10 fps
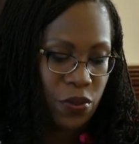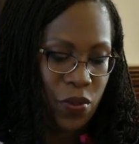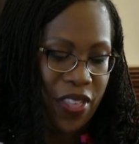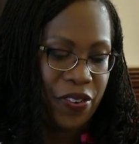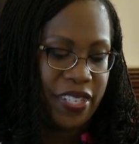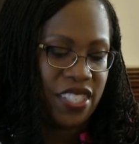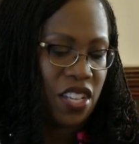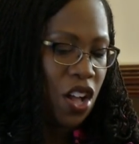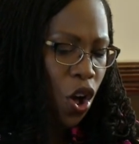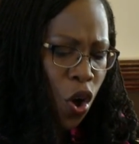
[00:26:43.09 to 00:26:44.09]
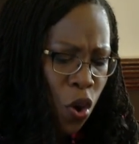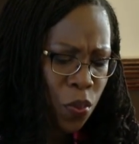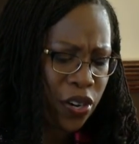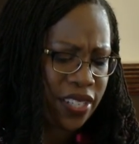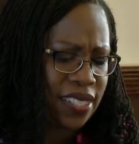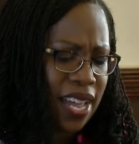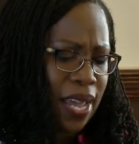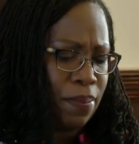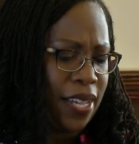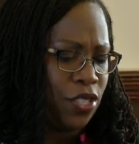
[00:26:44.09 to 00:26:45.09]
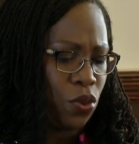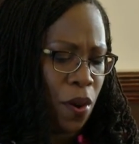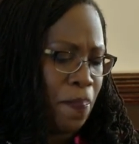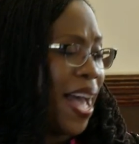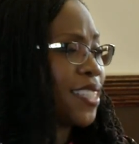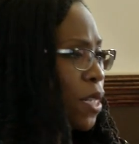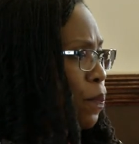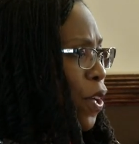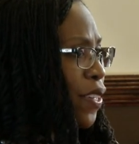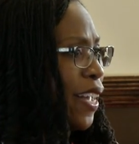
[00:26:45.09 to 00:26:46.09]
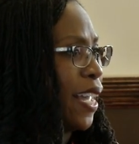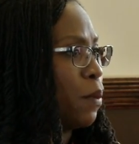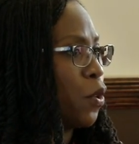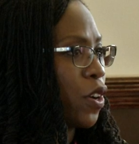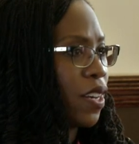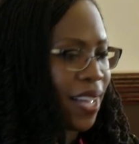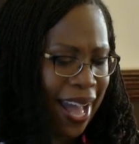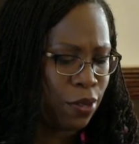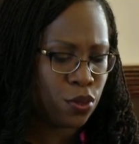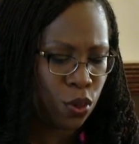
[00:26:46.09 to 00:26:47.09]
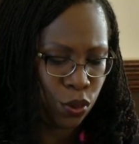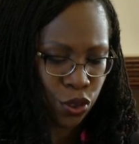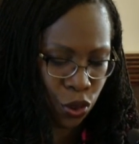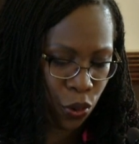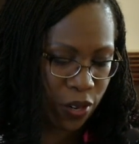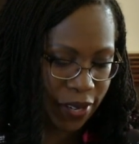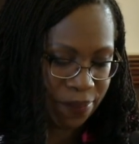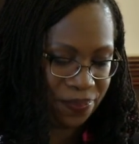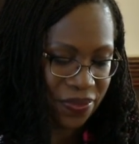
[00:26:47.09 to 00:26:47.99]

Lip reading: whether it's a homework assignment or a basketball game or a household chore.